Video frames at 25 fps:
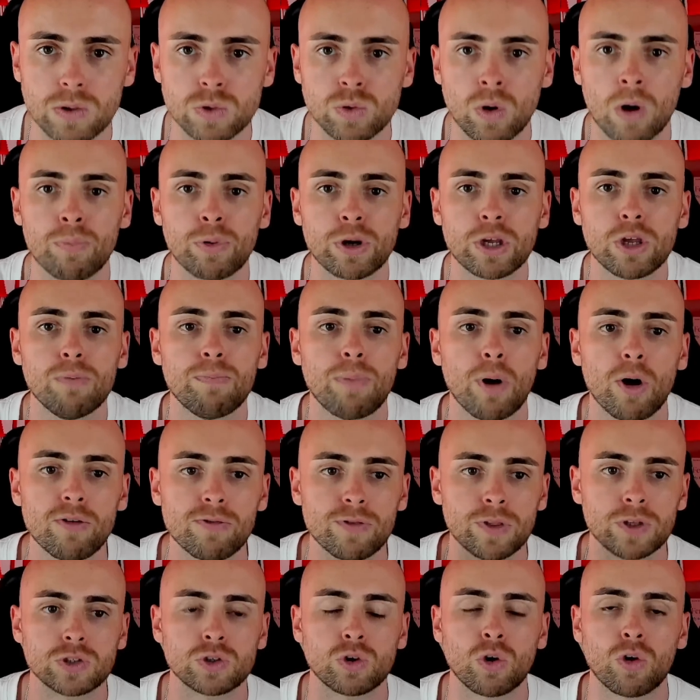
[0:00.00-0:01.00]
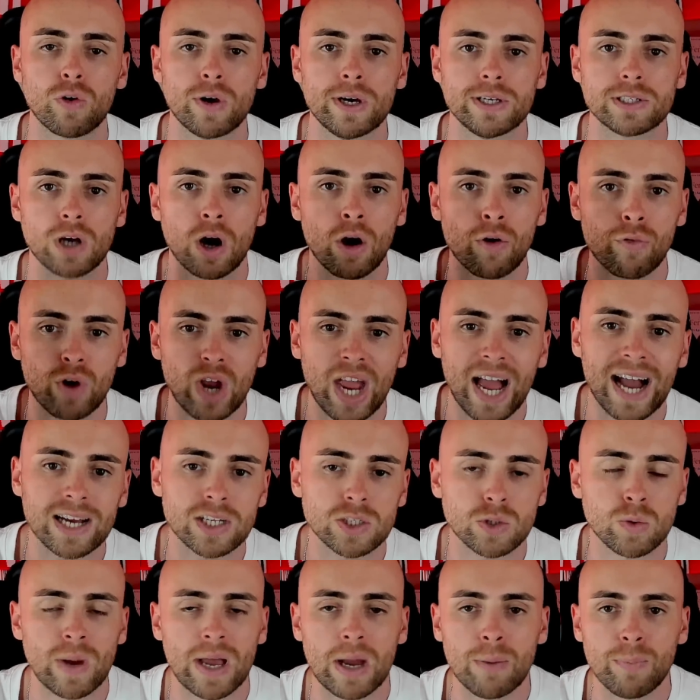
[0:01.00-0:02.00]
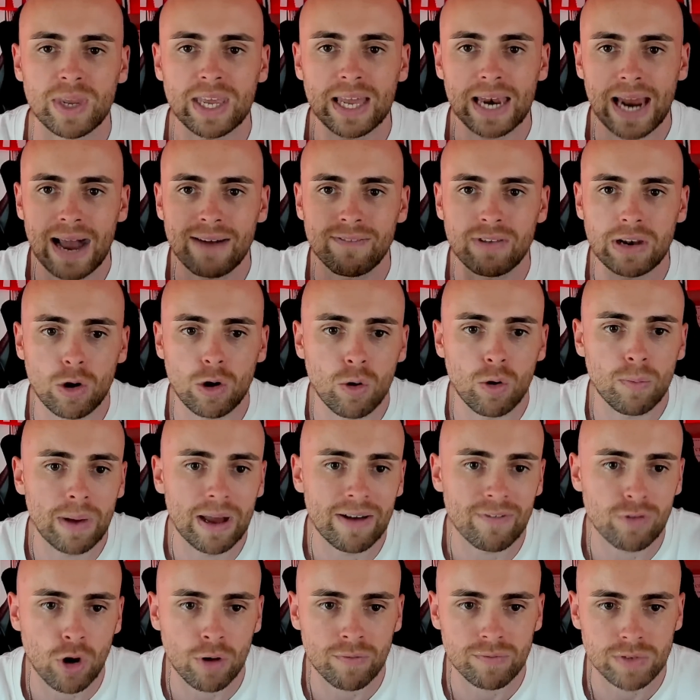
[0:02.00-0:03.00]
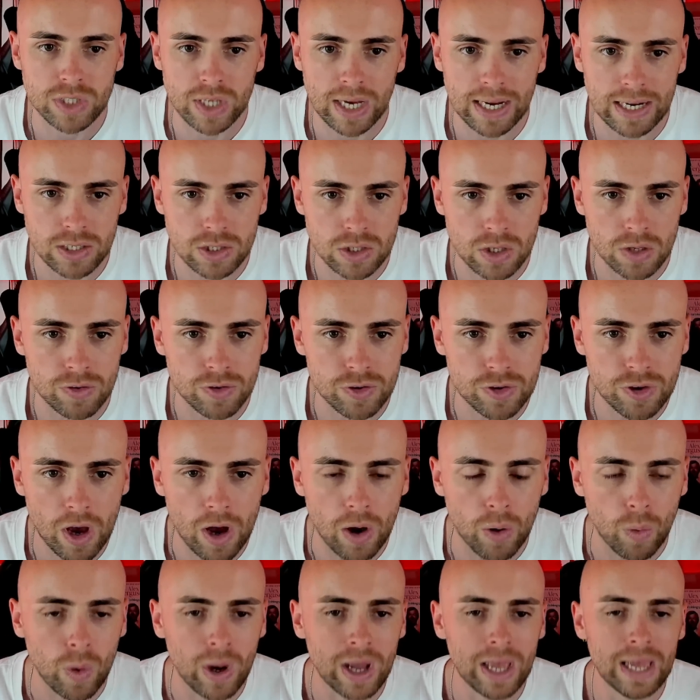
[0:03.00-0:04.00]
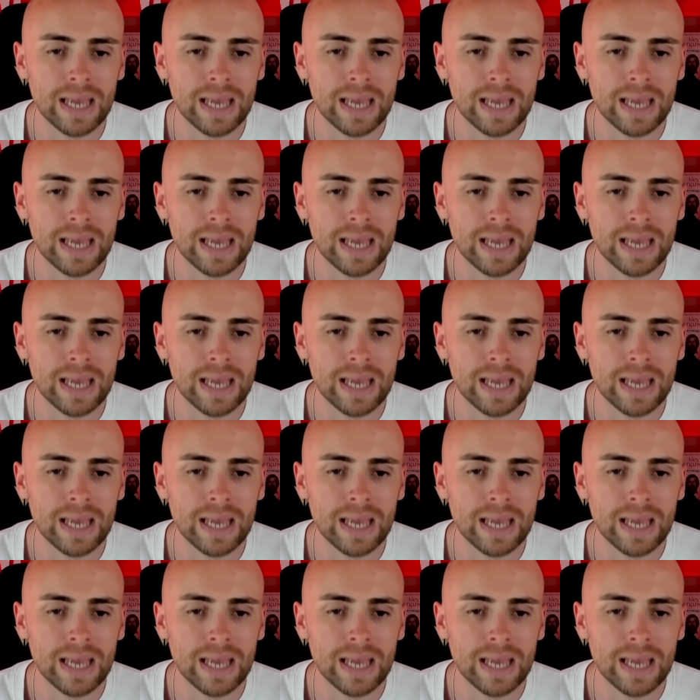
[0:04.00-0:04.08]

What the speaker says: So I'll bring you both the stories, I'll react to it, and we can have a little bit of conversation. So